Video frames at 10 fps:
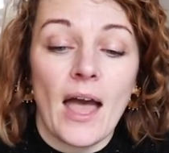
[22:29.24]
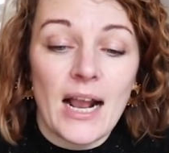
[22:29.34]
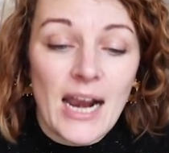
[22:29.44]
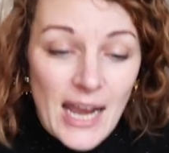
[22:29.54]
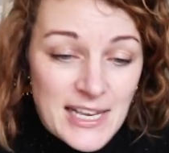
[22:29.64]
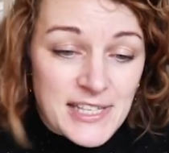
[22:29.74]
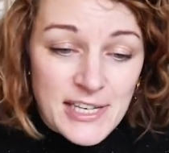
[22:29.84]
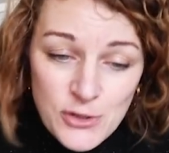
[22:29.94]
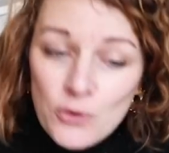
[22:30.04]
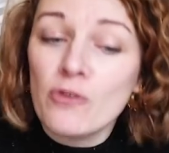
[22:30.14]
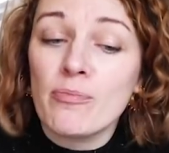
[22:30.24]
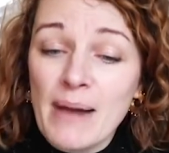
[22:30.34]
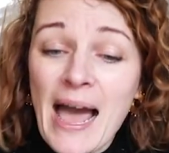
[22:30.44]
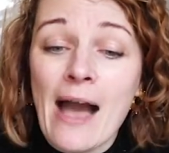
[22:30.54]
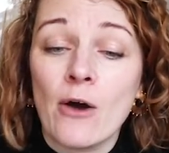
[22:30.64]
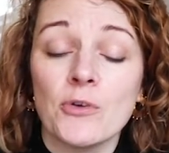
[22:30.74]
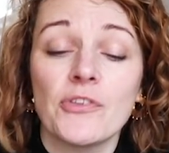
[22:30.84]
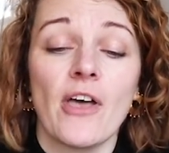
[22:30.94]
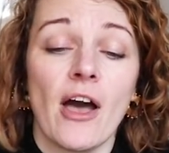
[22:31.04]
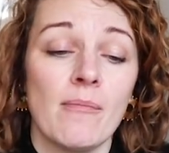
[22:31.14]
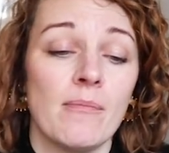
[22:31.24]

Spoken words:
a classic sort of blouse,